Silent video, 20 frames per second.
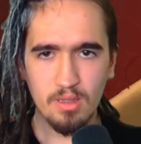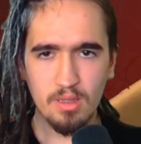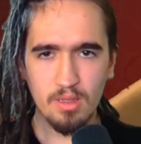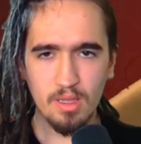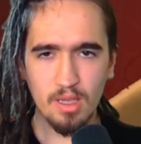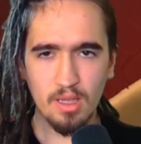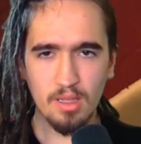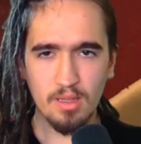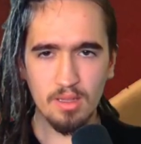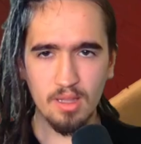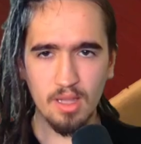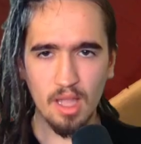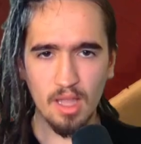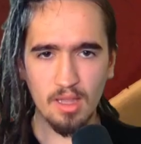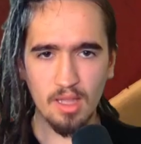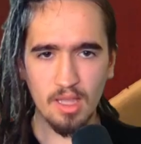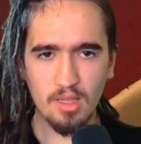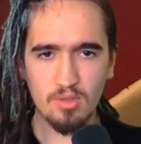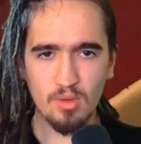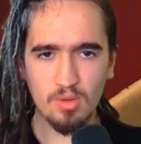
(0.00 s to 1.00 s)
Yeah,
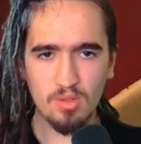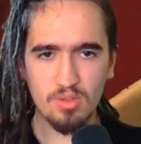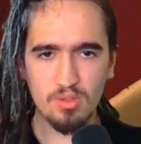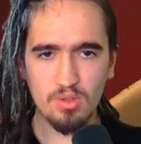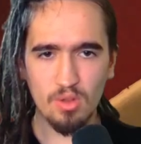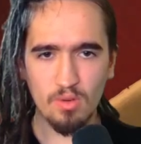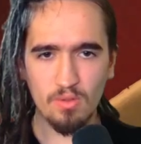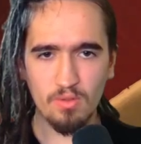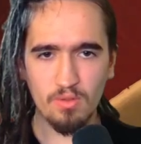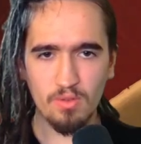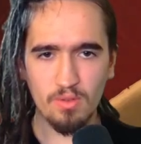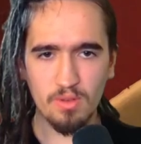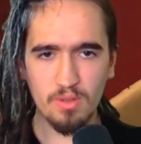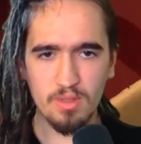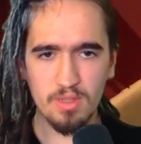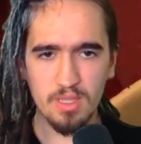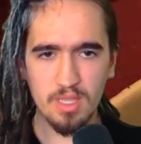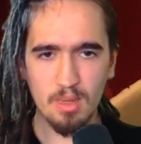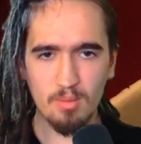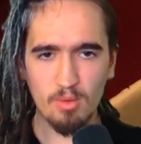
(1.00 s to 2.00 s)
that's gonna solve
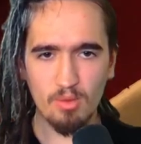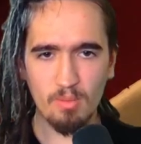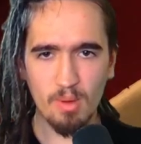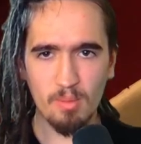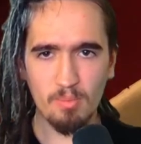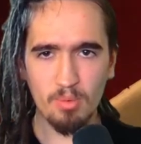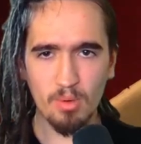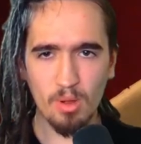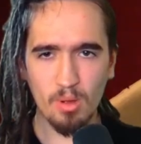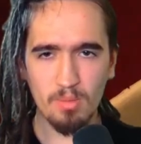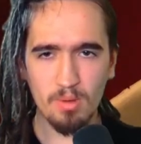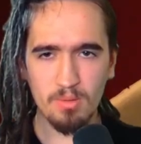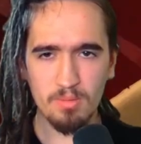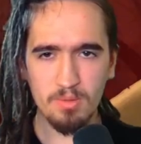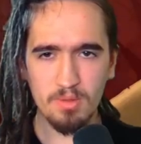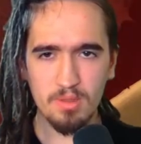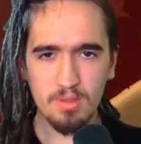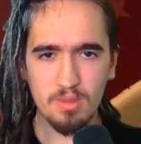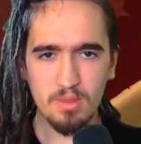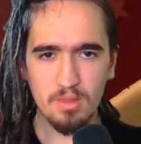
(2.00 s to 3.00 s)
some of my problems.